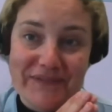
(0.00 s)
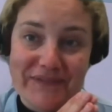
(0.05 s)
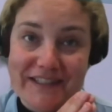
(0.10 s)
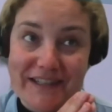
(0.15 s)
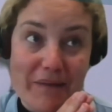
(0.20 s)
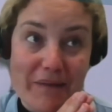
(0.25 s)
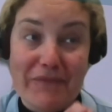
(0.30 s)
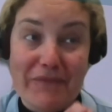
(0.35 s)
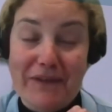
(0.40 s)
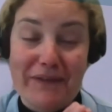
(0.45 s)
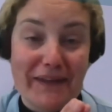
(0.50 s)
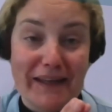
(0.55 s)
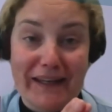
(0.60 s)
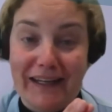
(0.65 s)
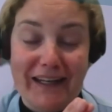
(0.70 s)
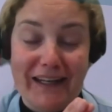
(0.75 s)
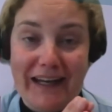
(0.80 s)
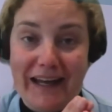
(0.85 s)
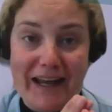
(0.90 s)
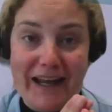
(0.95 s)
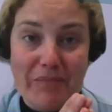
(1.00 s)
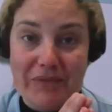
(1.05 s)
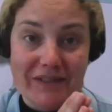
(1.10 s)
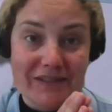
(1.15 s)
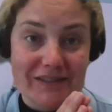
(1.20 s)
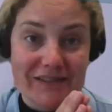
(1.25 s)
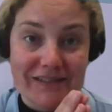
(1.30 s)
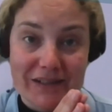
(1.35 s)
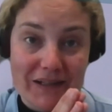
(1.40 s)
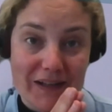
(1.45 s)
something that can
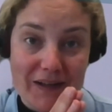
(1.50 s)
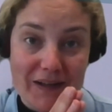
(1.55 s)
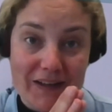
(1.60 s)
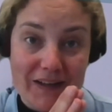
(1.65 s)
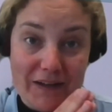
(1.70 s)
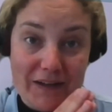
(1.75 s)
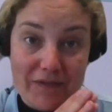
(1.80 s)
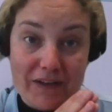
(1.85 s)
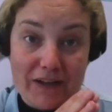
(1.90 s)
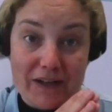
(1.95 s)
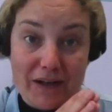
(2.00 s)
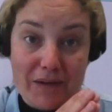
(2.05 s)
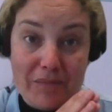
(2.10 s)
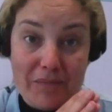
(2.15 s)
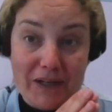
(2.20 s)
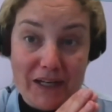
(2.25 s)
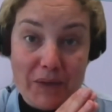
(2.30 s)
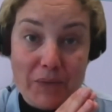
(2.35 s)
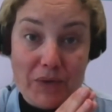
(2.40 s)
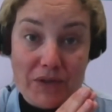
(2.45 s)
happen if a company